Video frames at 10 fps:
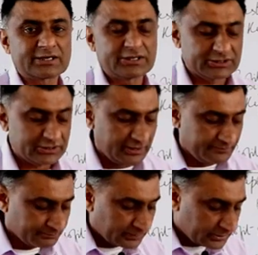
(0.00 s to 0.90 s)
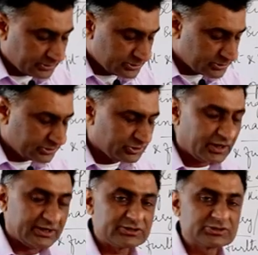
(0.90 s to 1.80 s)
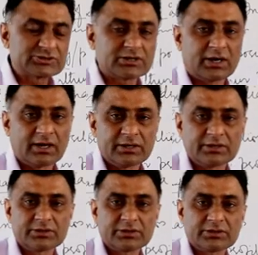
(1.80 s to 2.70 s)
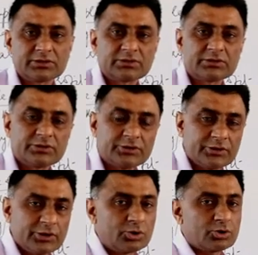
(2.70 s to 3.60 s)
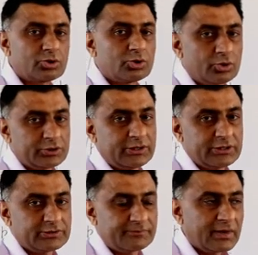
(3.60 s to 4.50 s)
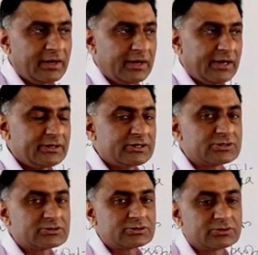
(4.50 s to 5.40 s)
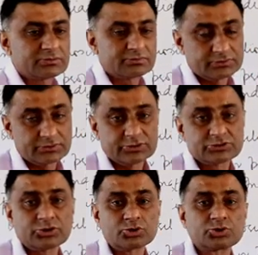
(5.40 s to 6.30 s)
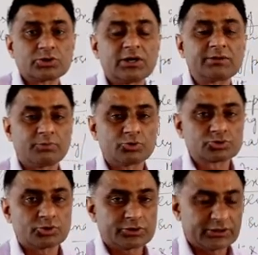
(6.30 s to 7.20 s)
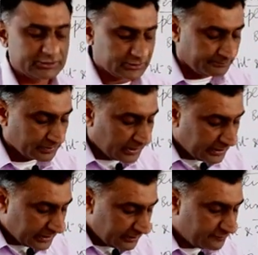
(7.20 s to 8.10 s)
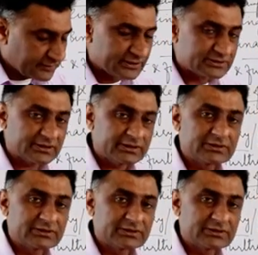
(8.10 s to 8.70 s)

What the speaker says: that area, this era is called neo-colonialism, and it's also called post-colonialism. If it